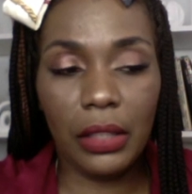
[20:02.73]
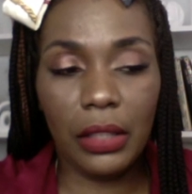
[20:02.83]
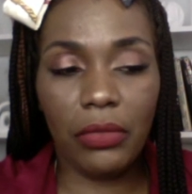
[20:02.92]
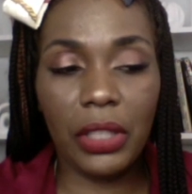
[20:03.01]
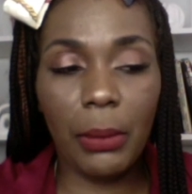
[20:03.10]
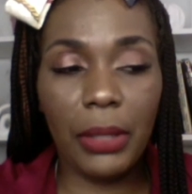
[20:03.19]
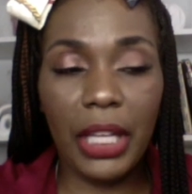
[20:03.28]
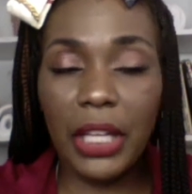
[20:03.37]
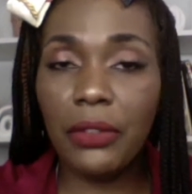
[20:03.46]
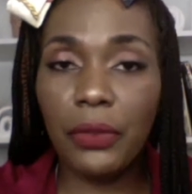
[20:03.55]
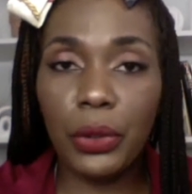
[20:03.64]
some of the
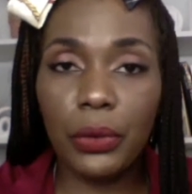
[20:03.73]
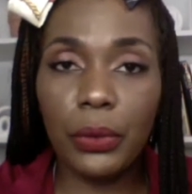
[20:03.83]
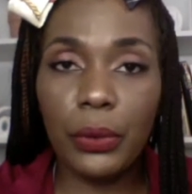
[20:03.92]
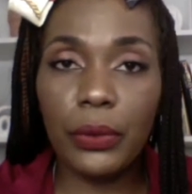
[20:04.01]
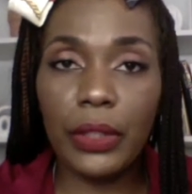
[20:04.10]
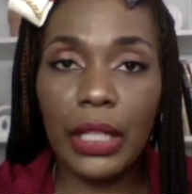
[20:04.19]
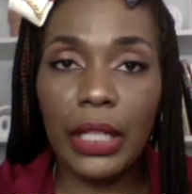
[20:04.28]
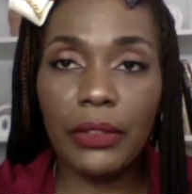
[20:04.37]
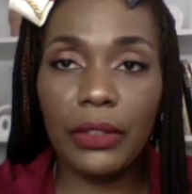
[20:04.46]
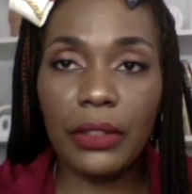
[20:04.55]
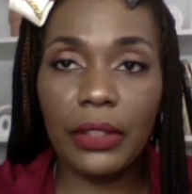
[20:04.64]
interviews and
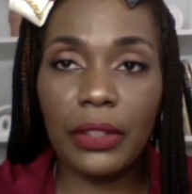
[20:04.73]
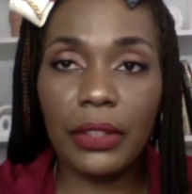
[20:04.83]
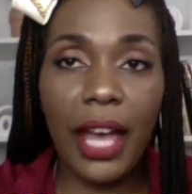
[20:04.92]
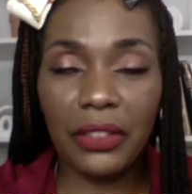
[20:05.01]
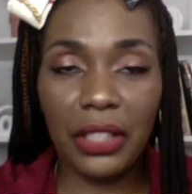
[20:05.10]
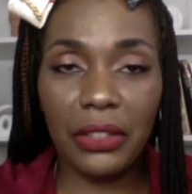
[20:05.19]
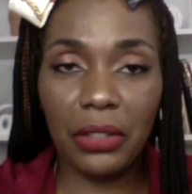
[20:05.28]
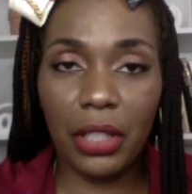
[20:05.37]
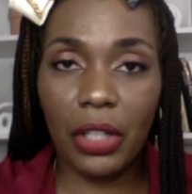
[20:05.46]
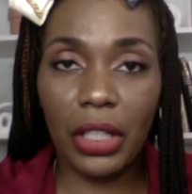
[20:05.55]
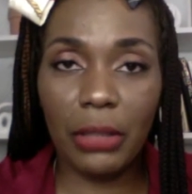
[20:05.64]
even castings are
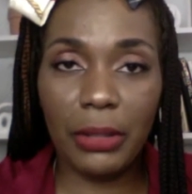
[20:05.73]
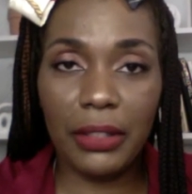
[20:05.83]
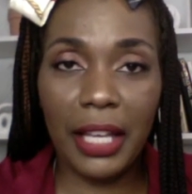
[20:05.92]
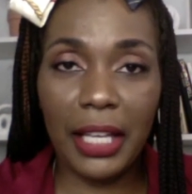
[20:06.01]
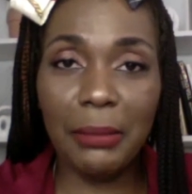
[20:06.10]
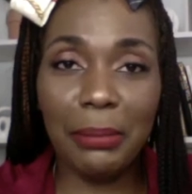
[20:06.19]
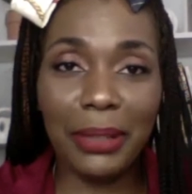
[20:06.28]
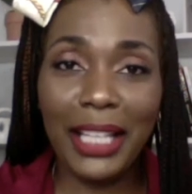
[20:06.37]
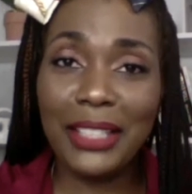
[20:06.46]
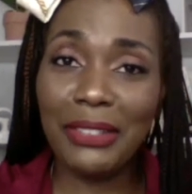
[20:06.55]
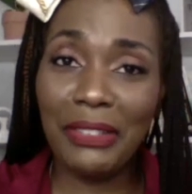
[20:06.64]
going to be taking
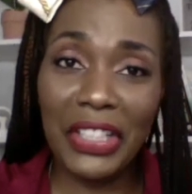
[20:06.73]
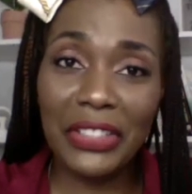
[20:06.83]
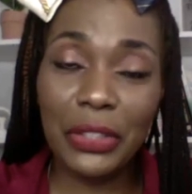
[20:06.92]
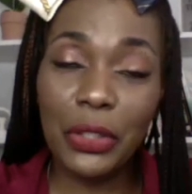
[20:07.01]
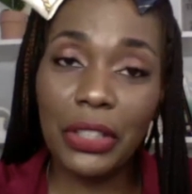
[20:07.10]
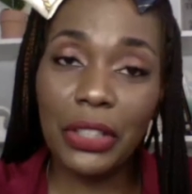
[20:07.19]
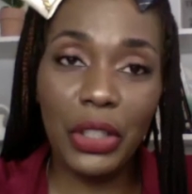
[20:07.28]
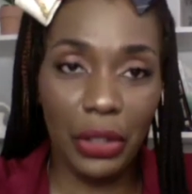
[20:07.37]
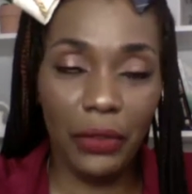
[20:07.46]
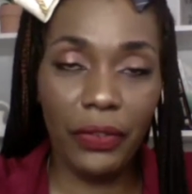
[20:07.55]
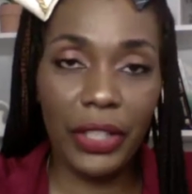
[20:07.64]
place via school,
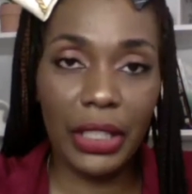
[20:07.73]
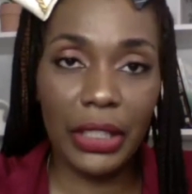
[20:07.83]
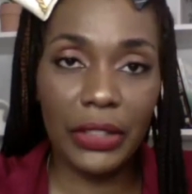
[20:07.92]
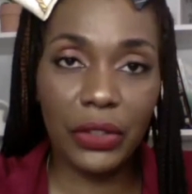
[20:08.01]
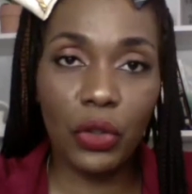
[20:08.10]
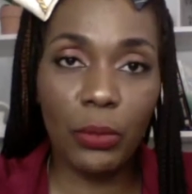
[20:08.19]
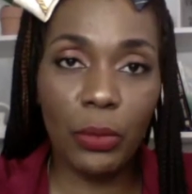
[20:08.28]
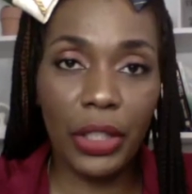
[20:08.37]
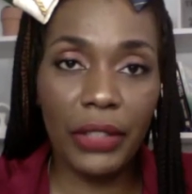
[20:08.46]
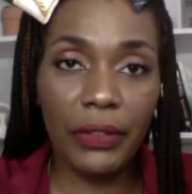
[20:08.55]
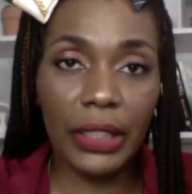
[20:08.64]
via Zoom or
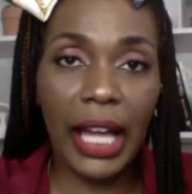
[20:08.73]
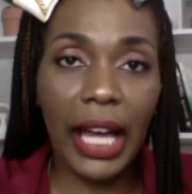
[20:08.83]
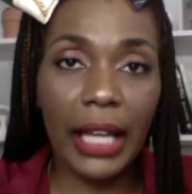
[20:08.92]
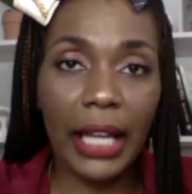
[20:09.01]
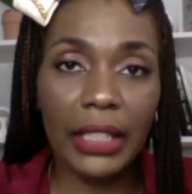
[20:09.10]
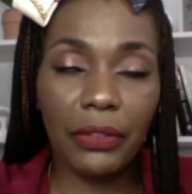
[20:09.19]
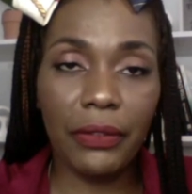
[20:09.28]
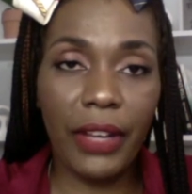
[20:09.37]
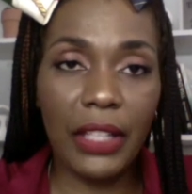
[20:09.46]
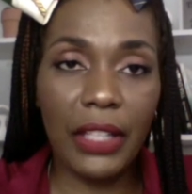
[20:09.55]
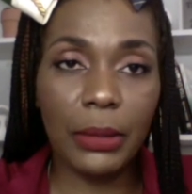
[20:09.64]
even live, different
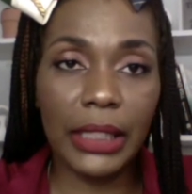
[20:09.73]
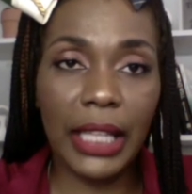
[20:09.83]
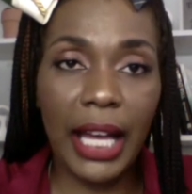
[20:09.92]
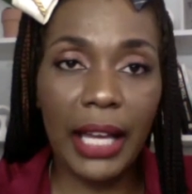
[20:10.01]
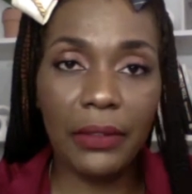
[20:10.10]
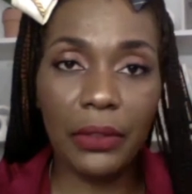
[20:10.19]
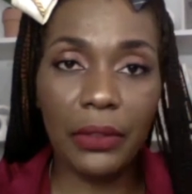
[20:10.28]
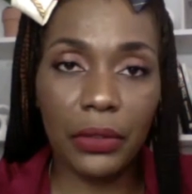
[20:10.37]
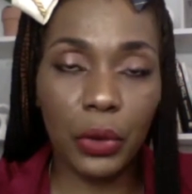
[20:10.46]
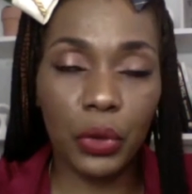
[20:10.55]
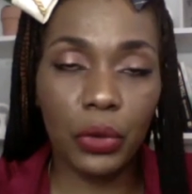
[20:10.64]
Facebook lives or
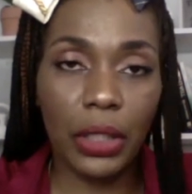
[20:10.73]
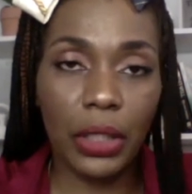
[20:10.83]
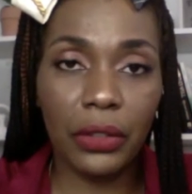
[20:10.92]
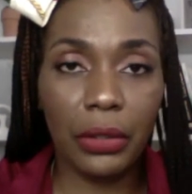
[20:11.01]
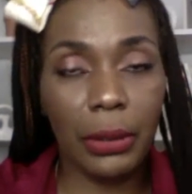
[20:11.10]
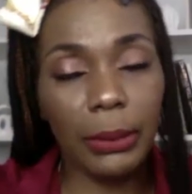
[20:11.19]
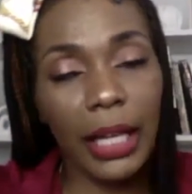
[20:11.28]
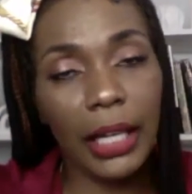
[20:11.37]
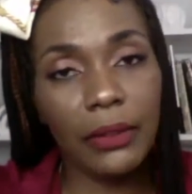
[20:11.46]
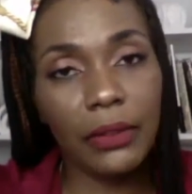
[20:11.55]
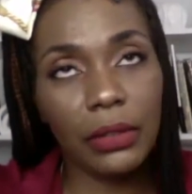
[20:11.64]
social Instagram
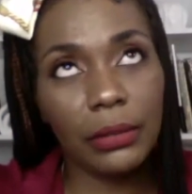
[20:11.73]
lives.